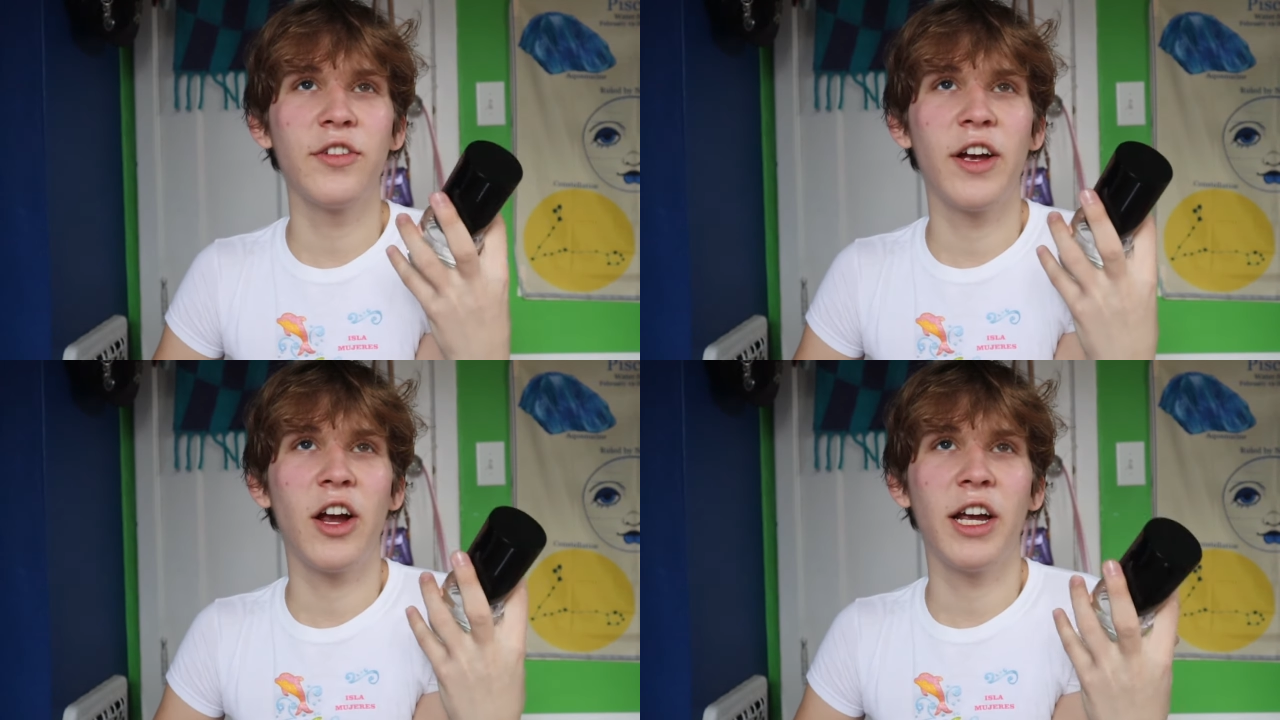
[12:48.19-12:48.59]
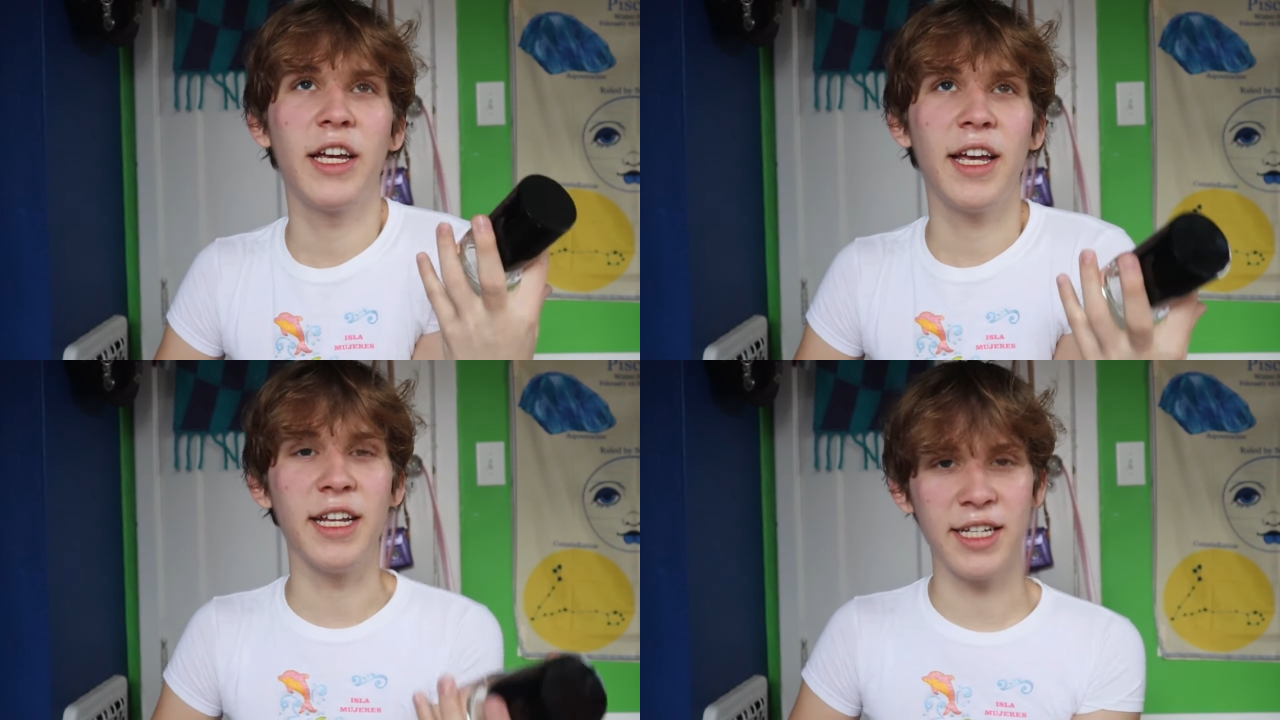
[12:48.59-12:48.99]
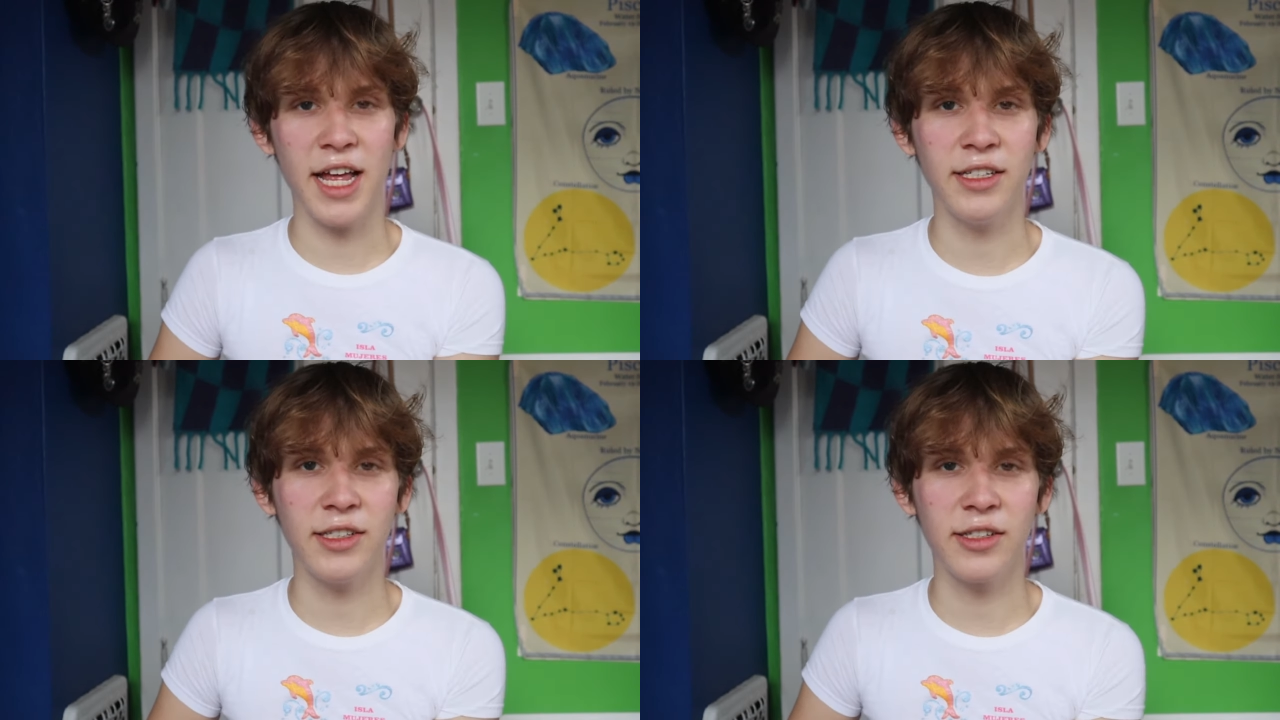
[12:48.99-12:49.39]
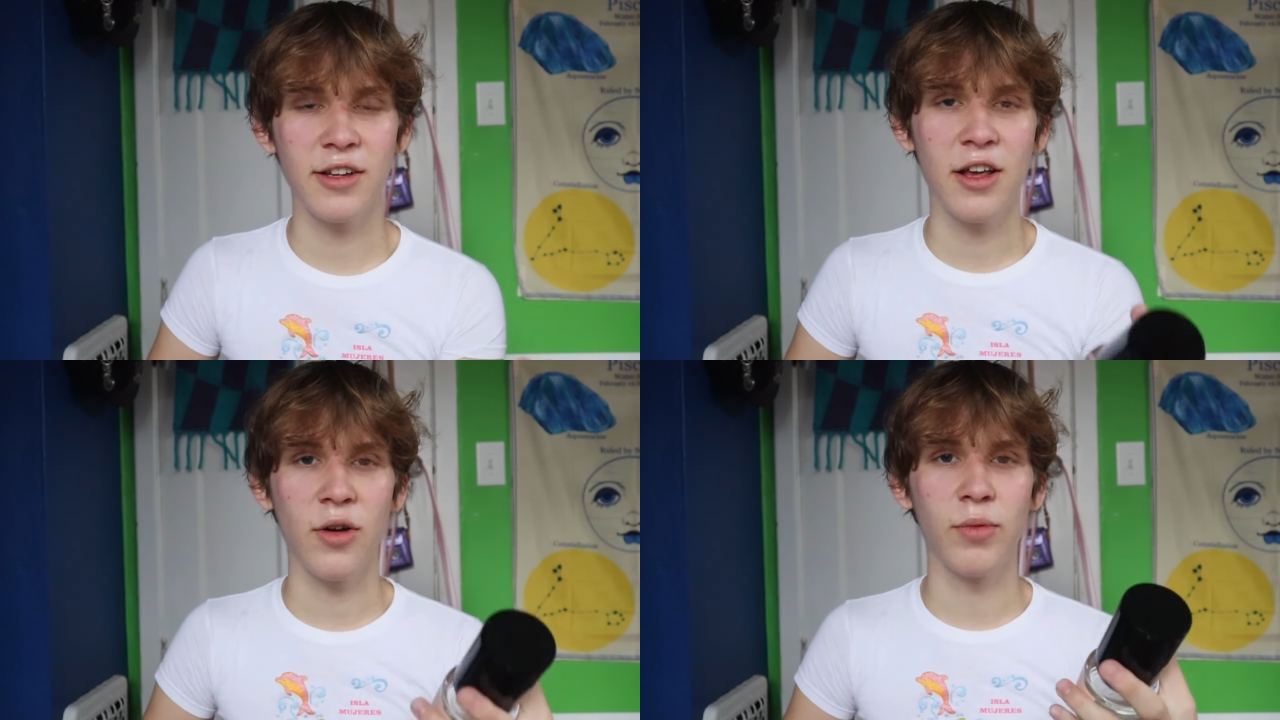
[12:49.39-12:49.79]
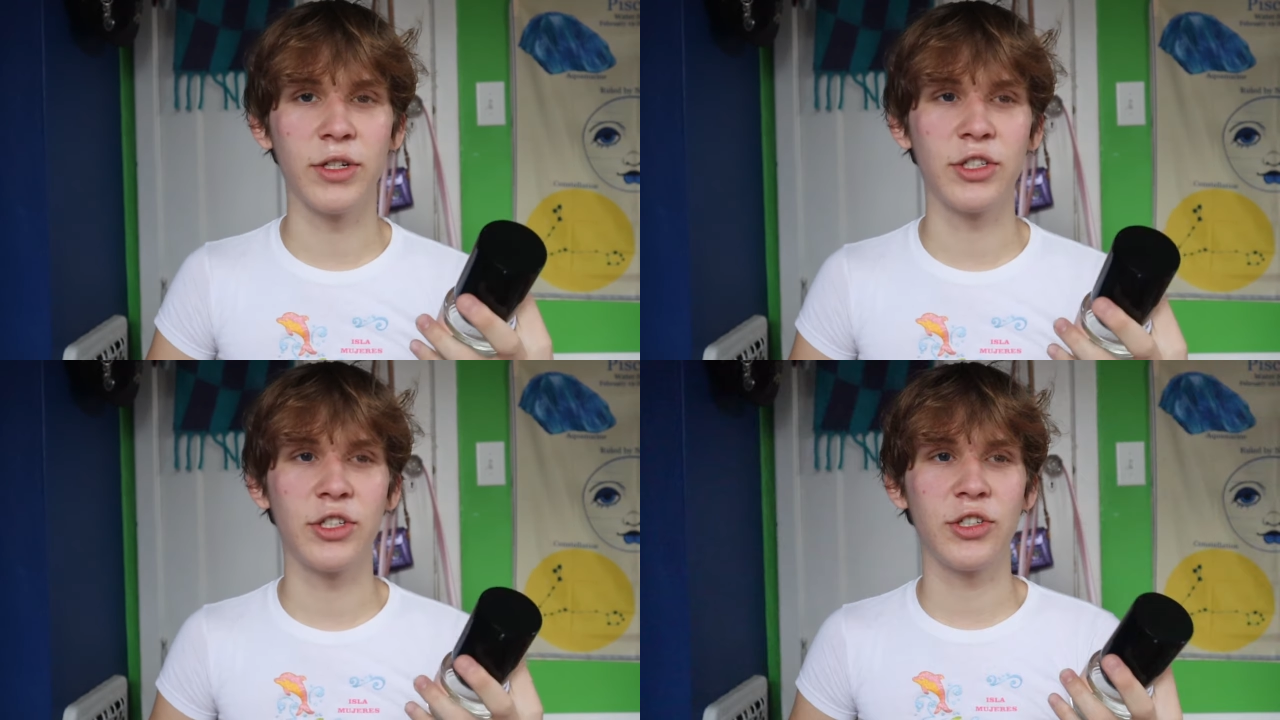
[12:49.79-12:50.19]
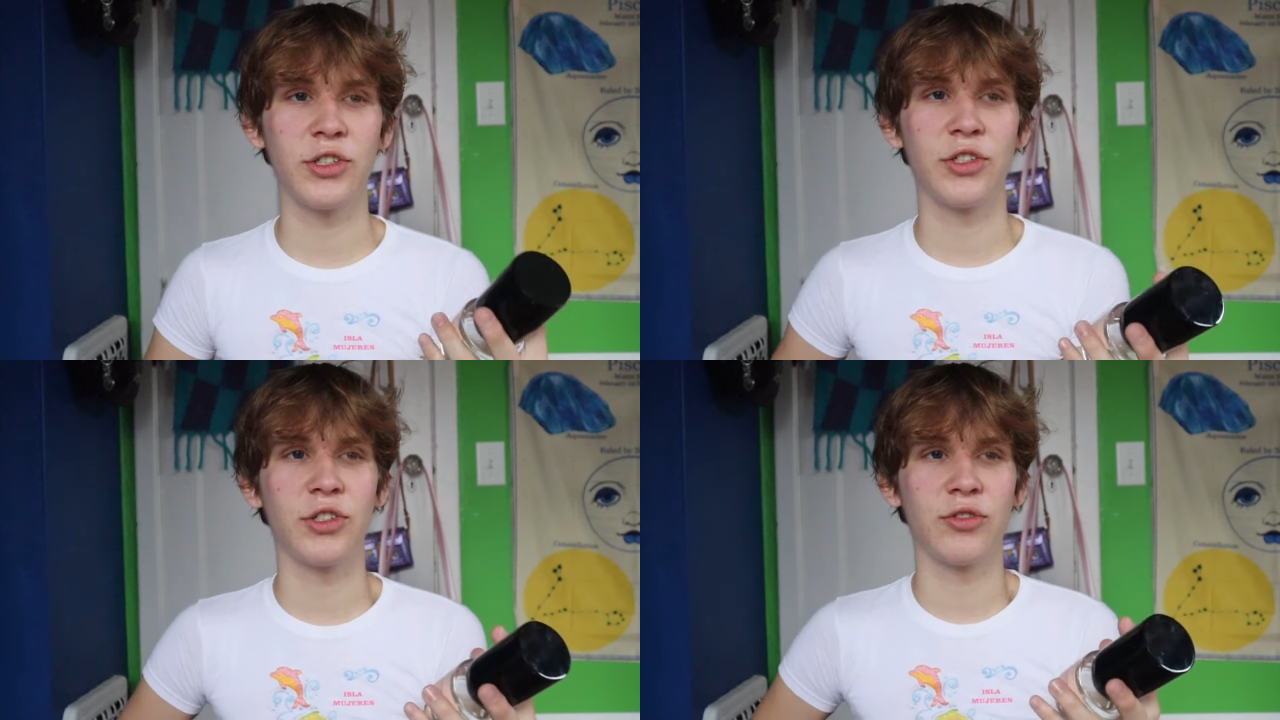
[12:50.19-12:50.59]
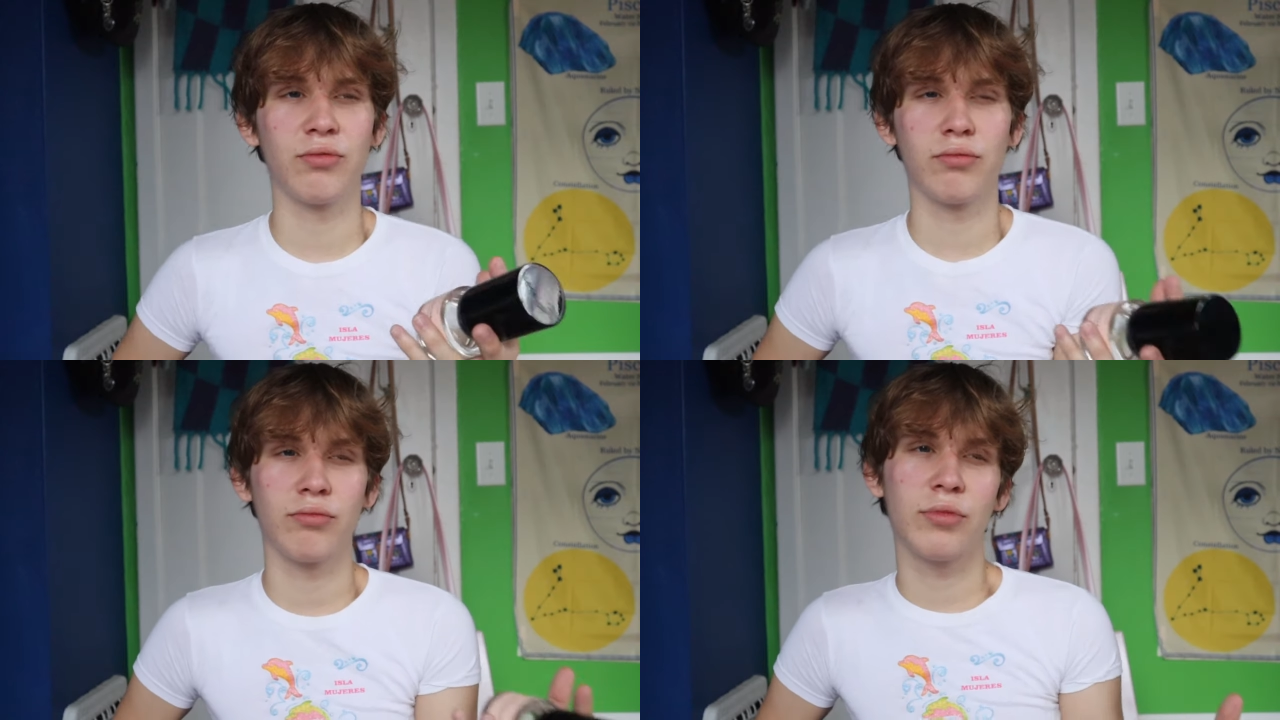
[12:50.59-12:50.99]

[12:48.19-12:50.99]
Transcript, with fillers: are very intense, which